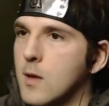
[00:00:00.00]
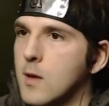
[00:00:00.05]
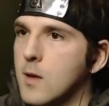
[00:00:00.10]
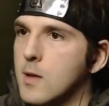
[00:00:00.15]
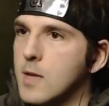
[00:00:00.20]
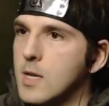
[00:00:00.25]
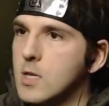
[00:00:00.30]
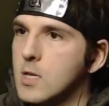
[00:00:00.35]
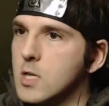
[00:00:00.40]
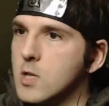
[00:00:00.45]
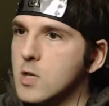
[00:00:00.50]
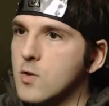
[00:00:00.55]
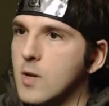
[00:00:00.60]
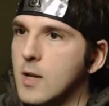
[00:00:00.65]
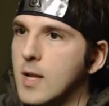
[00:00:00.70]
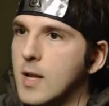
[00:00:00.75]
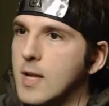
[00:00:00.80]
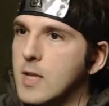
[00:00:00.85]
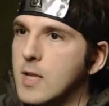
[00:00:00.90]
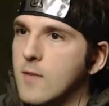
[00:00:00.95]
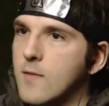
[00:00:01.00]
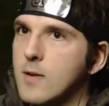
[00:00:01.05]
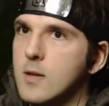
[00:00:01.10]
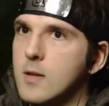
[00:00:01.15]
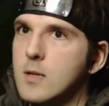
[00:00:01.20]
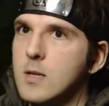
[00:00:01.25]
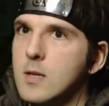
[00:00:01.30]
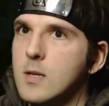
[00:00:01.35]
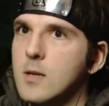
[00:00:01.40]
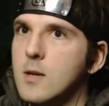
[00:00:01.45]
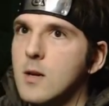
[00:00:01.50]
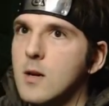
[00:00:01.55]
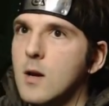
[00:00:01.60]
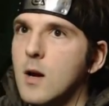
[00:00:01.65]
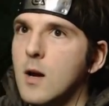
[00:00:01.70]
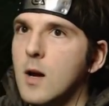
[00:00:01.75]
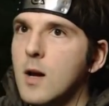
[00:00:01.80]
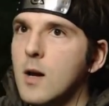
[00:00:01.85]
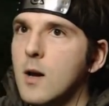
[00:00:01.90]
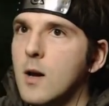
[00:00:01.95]
Than just trying to individually...
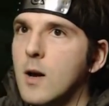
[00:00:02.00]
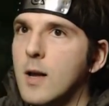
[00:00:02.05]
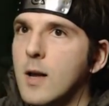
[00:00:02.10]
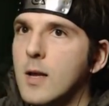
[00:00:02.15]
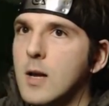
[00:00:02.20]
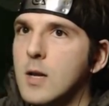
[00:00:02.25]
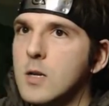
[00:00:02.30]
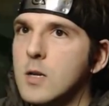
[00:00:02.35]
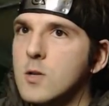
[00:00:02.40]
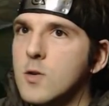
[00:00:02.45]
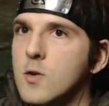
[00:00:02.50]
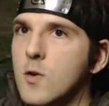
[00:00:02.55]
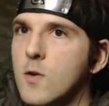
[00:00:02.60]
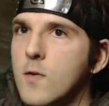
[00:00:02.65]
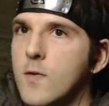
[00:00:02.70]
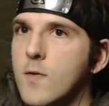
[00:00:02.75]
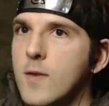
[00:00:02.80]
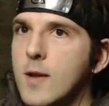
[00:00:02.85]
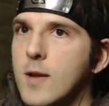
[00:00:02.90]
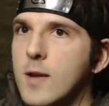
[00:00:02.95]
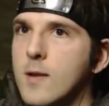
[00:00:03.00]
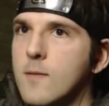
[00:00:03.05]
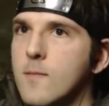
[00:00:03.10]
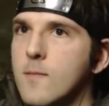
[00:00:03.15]
Ah, I got a trophy.